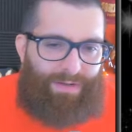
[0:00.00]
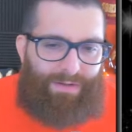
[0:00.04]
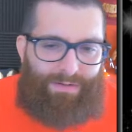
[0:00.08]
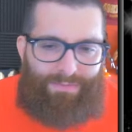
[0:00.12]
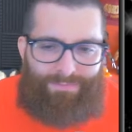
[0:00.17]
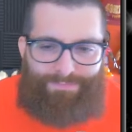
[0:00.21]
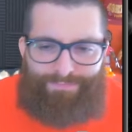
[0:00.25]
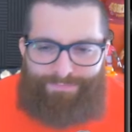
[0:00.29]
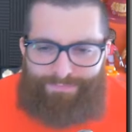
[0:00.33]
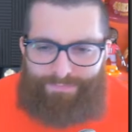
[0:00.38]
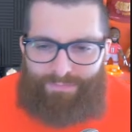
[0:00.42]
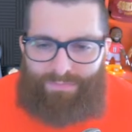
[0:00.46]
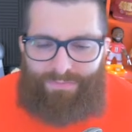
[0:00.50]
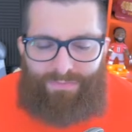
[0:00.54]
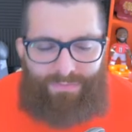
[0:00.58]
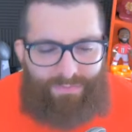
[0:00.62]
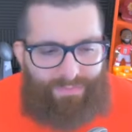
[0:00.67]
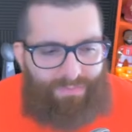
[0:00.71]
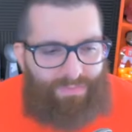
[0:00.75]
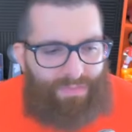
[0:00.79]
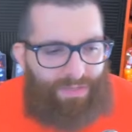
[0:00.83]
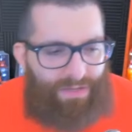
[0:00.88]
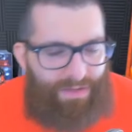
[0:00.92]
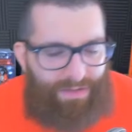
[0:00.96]
a
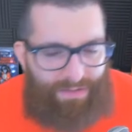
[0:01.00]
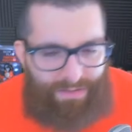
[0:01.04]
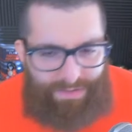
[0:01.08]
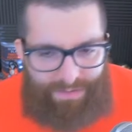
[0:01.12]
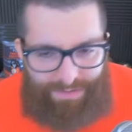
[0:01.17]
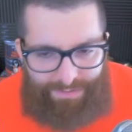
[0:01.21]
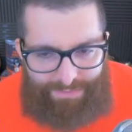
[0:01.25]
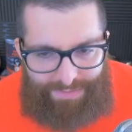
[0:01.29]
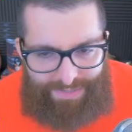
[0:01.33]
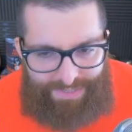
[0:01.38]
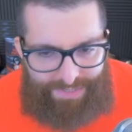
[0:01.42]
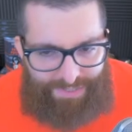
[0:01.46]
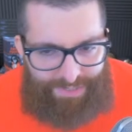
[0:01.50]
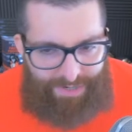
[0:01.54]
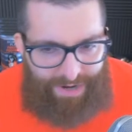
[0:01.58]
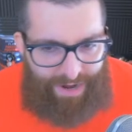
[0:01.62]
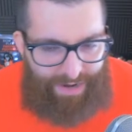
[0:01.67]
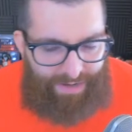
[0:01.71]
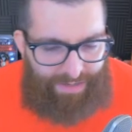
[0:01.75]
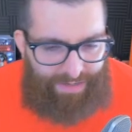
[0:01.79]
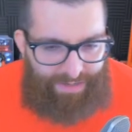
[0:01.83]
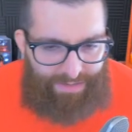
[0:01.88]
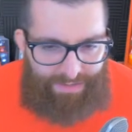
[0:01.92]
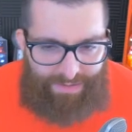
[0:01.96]
little bit
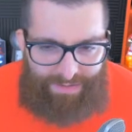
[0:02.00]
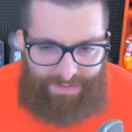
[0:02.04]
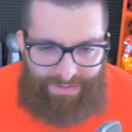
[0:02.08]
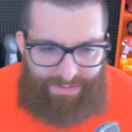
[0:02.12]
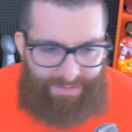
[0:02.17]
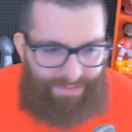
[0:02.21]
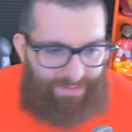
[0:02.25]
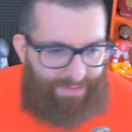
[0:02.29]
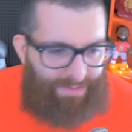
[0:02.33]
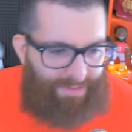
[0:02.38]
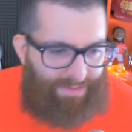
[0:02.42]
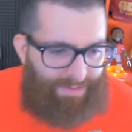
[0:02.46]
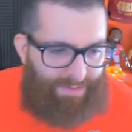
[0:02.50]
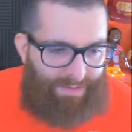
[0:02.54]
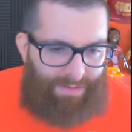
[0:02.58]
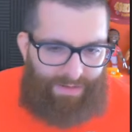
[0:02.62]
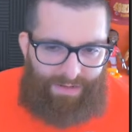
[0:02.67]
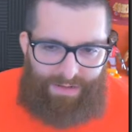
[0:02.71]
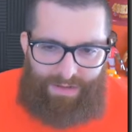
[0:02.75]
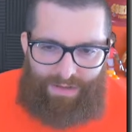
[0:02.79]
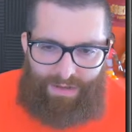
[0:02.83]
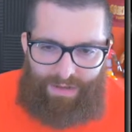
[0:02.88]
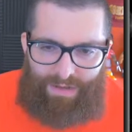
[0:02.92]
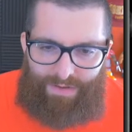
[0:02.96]
chalky though.
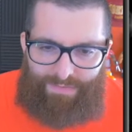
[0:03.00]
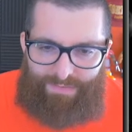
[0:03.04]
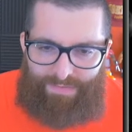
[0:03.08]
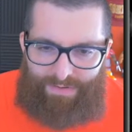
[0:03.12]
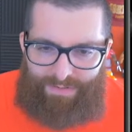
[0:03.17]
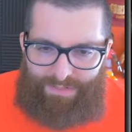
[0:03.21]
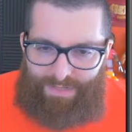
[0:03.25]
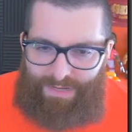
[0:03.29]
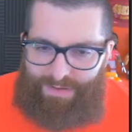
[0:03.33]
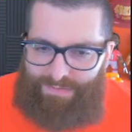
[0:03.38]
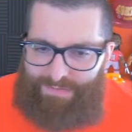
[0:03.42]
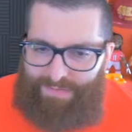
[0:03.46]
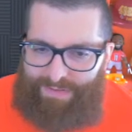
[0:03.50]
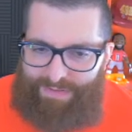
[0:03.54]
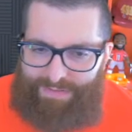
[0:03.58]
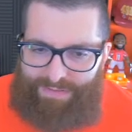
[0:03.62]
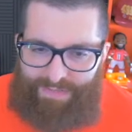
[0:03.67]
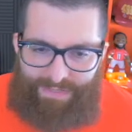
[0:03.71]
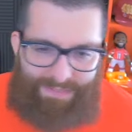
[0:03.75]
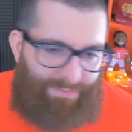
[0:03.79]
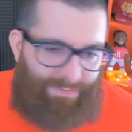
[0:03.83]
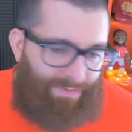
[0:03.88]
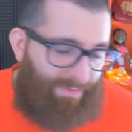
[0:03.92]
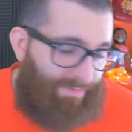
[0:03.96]
For
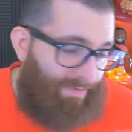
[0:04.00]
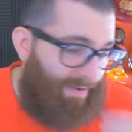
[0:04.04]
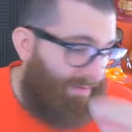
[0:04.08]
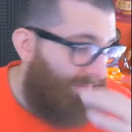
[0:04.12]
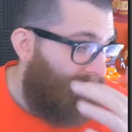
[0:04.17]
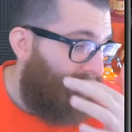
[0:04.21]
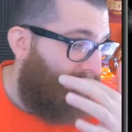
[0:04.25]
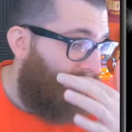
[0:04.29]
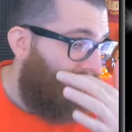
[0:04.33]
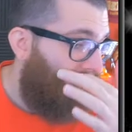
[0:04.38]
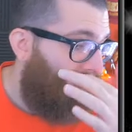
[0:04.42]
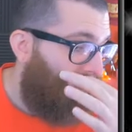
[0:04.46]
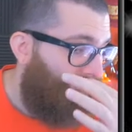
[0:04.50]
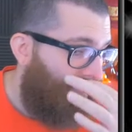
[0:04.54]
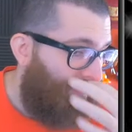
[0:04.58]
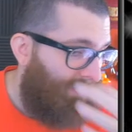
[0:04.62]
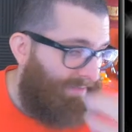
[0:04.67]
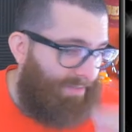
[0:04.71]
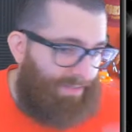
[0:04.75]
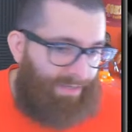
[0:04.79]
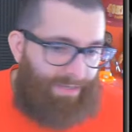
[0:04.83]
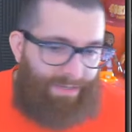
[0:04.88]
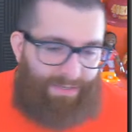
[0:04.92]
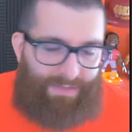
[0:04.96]
defenses, my favorite
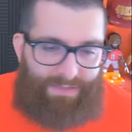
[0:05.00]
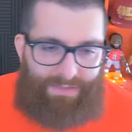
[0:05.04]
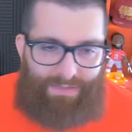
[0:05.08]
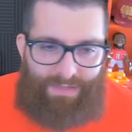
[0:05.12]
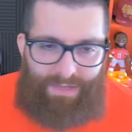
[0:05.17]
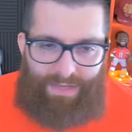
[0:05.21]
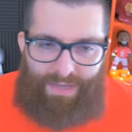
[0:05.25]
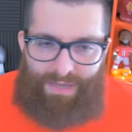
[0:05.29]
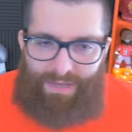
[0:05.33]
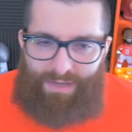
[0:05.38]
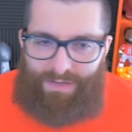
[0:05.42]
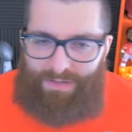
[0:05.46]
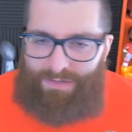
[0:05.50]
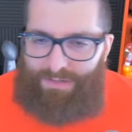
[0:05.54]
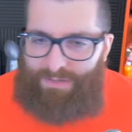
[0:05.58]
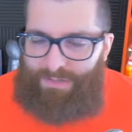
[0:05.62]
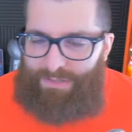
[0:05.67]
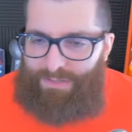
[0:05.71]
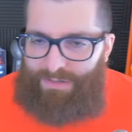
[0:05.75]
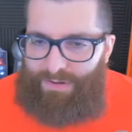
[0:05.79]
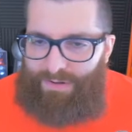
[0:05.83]
defense is the Eagles,